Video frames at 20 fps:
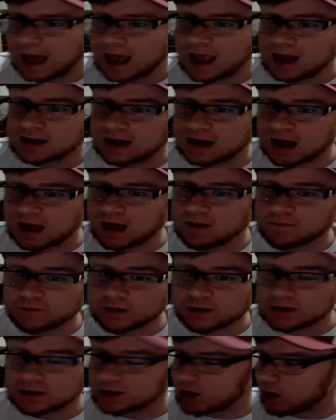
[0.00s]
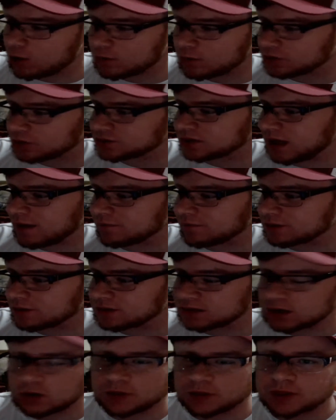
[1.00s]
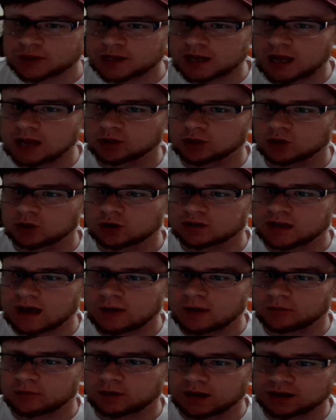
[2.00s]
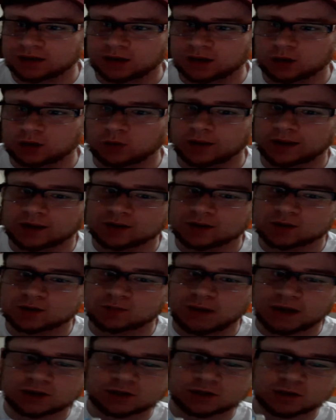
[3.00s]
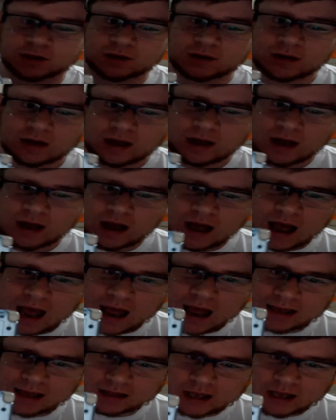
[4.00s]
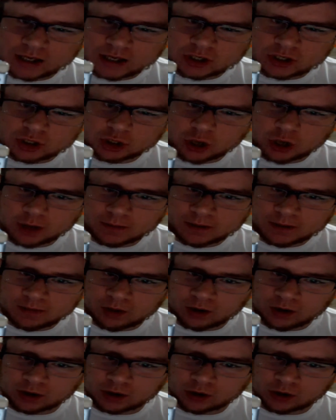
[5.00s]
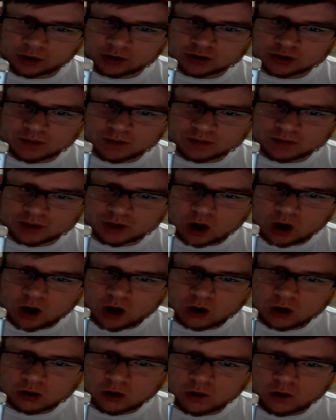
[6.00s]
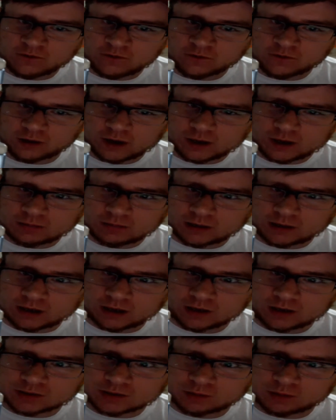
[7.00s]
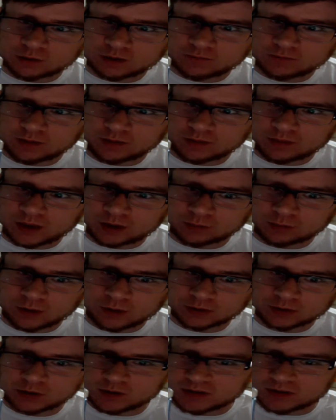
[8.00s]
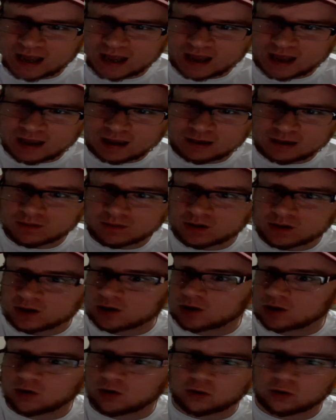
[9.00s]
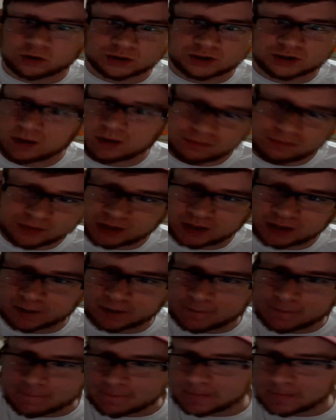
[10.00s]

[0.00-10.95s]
And almost every single thing I looked at when I did a quick inspection had like Sharpie marker or something all over it because one of them like wrote their name or something